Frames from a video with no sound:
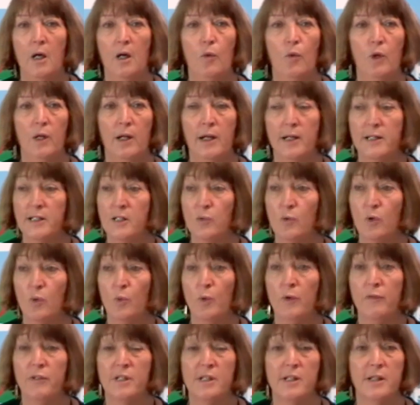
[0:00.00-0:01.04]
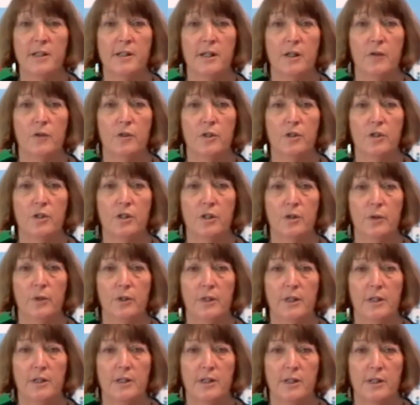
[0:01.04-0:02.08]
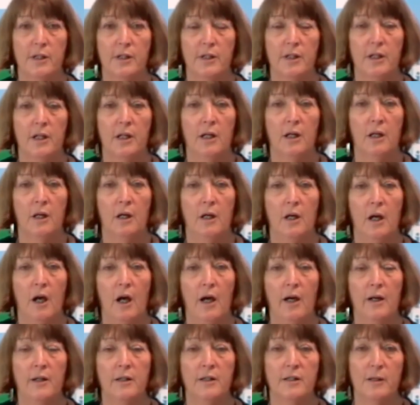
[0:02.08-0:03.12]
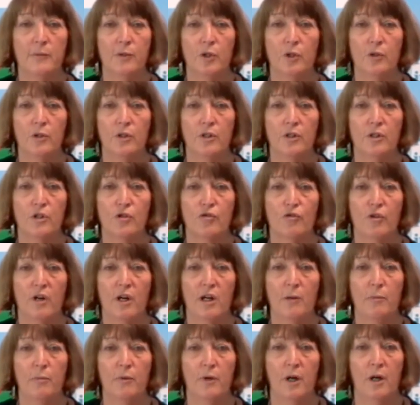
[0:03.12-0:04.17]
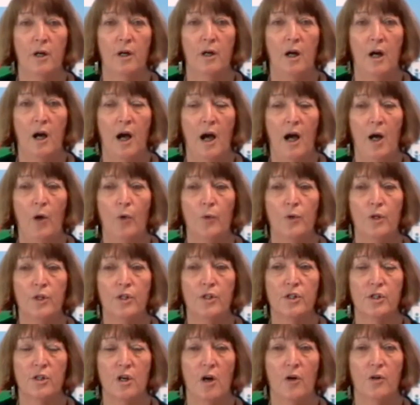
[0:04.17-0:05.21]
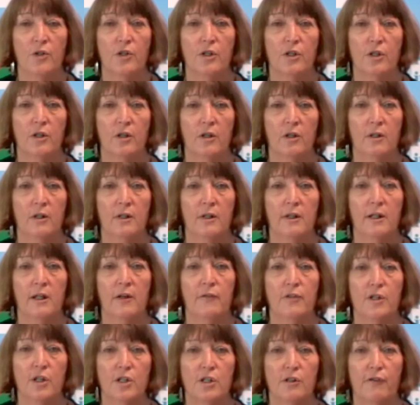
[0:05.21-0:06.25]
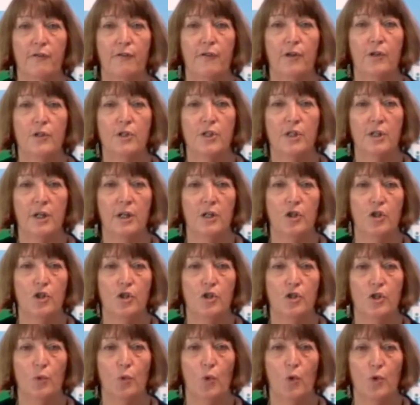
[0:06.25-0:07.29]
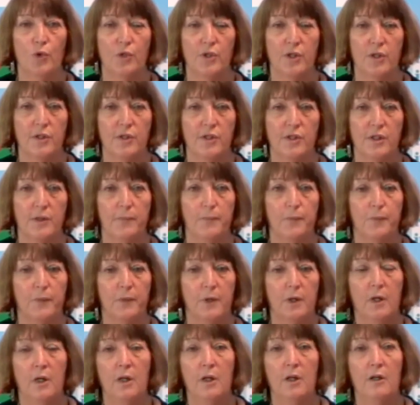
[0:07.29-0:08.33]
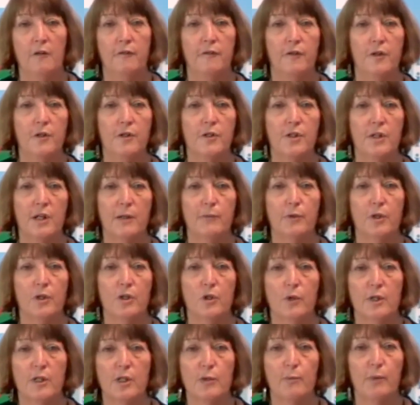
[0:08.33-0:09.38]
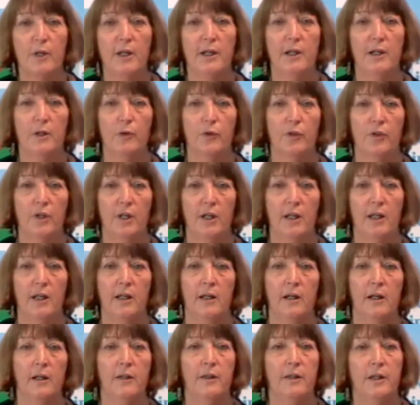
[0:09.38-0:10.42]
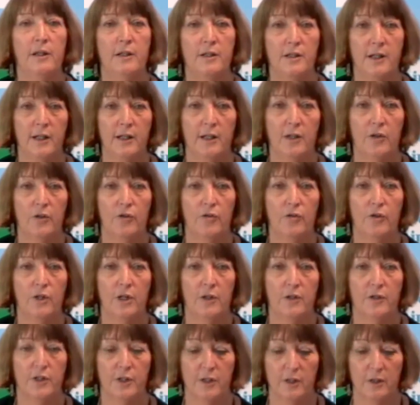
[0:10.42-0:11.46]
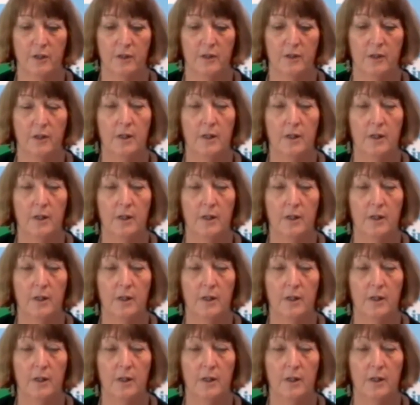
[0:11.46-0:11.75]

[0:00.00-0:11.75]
Well, that's what we've set out to do in this study, and I'm going to describe how this article gives us the first stages towards this. First, I'm going to explain our thinking and then take you through the article.